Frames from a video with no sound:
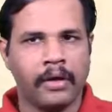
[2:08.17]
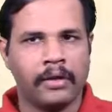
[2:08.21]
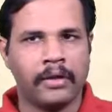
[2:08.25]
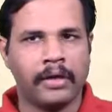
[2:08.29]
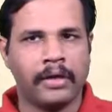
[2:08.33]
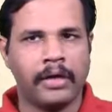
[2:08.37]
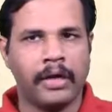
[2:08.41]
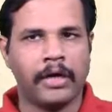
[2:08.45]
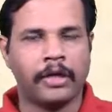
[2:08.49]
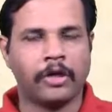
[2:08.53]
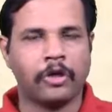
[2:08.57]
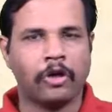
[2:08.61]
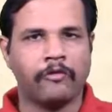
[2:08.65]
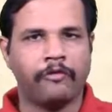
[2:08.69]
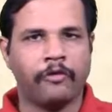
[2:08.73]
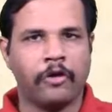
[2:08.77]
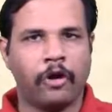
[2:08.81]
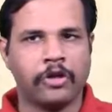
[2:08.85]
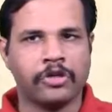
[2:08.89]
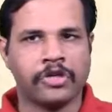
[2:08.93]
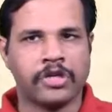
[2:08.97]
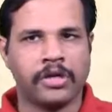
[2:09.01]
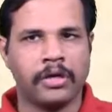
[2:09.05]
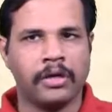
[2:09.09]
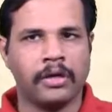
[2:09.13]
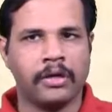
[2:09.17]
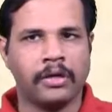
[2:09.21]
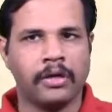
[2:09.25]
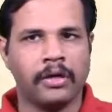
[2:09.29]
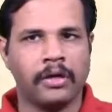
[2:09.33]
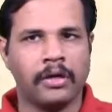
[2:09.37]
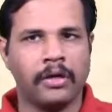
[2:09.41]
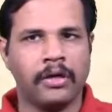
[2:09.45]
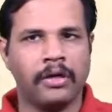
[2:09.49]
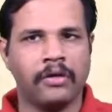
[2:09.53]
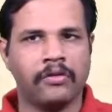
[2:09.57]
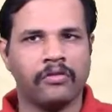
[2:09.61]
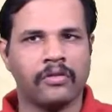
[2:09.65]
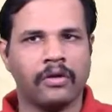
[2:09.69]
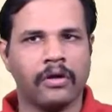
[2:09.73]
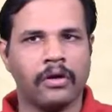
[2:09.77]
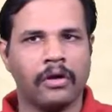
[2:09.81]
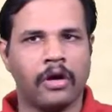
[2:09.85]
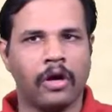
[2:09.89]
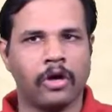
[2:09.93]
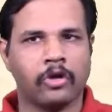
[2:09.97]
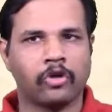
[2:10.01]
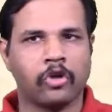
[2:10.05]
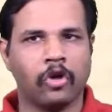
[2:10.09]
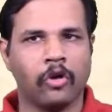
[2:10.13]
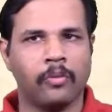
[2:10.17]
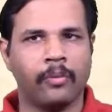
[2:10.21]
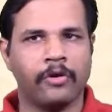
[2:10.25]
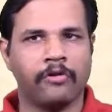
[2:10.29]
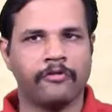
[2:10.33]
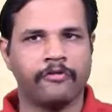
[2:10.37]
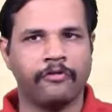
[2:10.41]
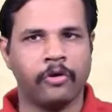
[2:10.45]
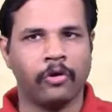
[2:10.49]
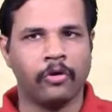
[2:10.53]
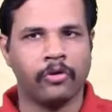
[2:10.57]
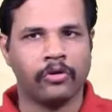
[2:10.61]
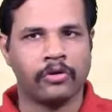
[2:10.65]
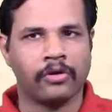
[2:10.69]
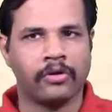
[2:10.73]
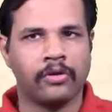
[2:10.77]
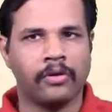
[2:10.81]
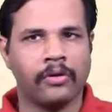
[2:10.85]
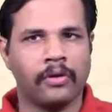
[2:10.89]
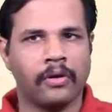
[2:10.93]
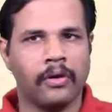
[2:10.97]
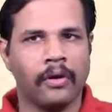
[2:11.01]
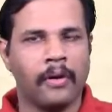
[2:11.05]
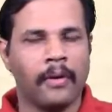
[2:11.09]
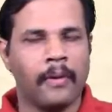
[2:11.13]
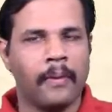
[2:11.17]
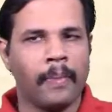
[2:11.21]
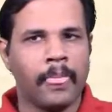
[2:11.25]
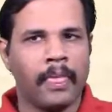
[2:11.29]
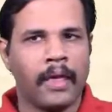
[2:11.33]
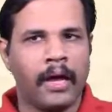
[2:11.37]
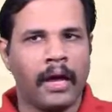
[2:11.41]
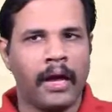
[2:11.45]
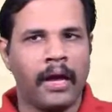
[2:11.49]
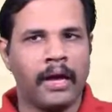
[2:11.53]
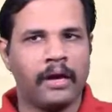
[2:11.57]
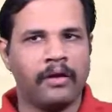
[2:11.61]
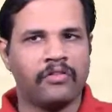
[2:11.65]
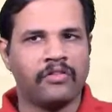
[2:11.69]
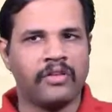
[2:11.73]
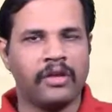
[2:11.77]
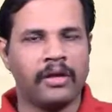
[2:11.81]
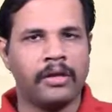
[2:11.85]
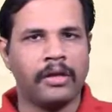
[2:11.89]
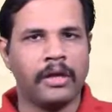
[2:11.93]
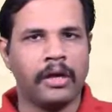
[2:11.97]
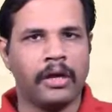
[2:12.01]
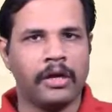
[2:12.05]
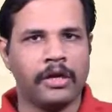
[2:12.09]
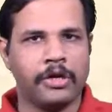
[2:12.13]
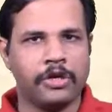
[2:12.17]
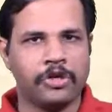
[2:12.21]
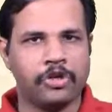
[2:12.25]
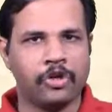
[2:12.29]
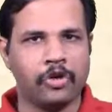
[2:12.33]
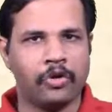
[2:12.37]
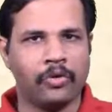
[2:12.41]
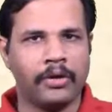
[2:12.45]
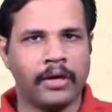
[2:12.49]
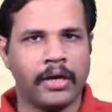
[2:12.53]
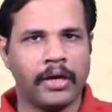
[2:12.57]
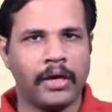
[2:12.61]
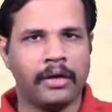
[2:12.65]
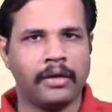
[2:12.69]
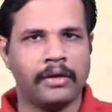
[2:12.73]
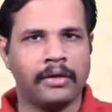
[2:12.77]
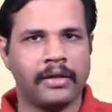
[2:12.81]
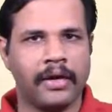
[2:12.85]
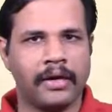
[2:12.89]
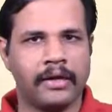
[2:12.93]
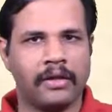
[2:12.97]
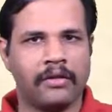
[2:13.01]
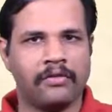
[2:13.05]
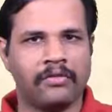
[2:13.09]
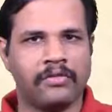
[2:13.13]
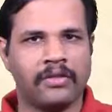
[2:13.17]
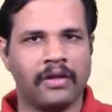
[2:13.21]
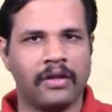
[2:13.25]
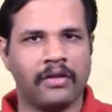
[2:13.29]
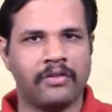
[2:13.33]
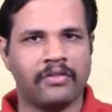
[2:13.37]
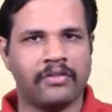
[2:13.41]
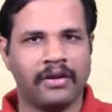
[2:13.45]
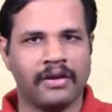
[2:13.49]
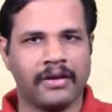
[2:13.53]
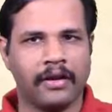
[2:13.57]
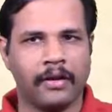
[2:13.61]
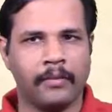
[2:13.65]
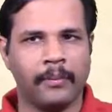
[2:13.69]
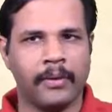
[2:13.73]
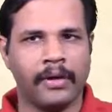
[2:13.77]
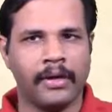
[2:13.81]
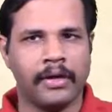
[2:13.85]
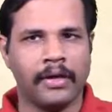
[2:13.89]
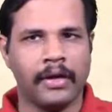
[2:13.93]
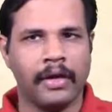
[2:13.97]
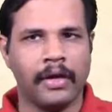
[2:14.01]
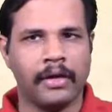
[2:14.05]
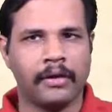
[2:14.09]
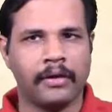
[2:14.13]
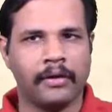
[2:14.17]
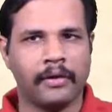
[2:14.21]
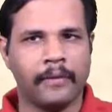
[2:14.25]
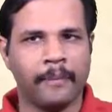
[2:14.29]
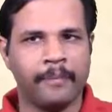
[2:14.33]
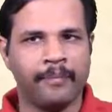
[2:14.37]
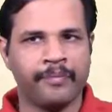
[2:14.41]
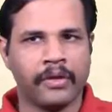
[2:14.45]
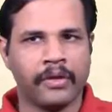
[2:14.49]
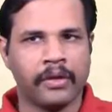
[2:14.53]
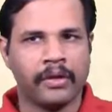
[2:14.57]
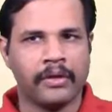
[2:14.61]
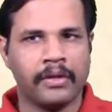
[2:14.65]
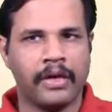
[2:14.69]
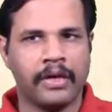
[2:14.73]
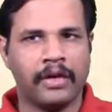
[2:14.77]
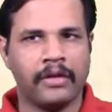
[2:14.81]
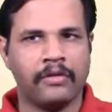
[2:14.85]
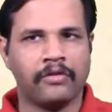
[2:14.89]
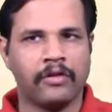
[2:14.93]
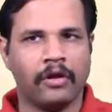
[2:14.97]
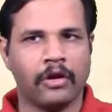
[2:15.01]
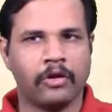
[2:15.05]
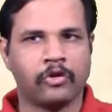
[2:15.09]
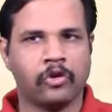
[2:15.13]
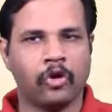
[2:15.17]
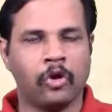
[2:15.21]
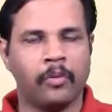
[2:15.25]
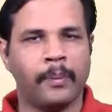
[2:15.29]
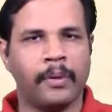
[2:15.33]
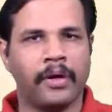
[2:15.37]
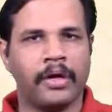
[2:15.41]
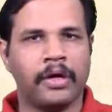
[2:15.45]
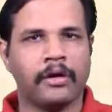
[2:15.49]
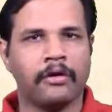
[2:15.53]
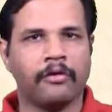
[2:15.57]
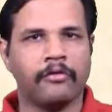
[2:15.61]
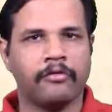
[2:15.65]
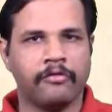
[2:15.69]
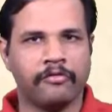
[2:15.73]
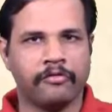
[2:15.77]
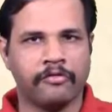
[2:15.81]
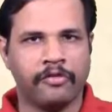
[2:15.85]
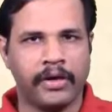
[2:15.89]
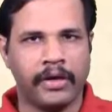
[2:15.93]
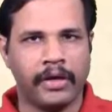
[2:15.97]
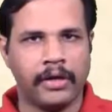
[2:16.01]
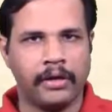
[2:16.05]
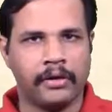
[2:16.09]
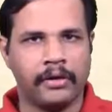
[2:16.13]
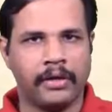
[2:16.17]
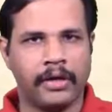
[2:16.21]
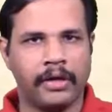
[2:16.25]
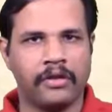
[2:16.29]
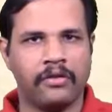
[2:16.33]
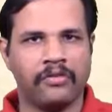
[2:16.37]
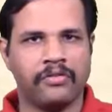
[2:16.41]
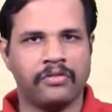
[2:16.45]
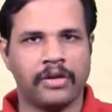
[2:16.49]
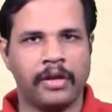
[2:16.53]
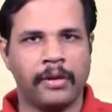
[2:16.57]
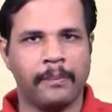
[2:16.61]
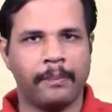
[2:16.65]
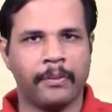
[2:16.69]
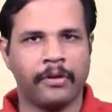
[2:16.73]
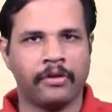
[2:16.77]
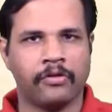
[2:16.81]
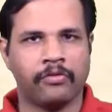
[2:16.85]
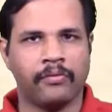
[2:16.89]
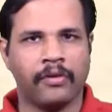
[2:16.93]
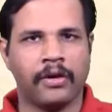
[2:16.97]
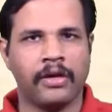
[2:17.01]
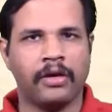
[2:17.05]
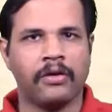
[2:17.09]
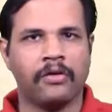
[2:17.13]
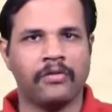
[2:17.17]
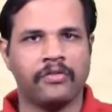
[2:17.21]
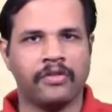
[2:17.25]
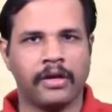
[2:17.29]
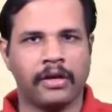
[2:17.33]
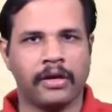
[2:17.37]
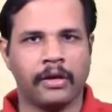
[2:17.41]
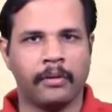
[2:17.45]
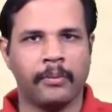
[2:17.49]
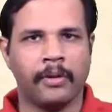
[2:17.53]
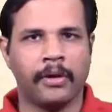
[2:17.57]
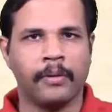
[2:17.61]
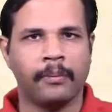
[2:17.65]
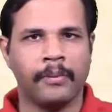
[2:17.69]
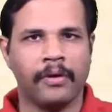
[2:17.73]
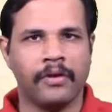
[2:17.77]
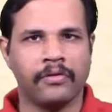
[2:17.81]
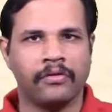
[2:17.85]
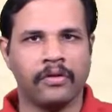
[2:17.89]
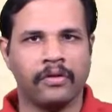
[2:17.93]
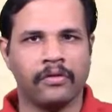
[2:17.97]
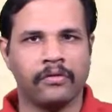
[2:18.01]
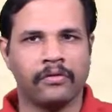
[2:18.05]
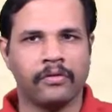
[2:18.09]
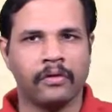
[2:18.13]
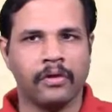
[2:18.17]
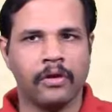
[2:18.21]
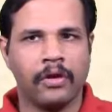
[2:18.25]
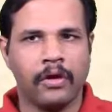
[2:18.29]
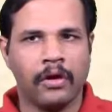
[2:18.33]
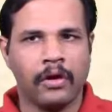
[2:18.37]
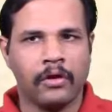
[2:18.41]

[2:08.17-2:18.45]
The date of auction is October 4th and see the issue date, that is the settlement date, that is October 5, that is T+1 settlement basis.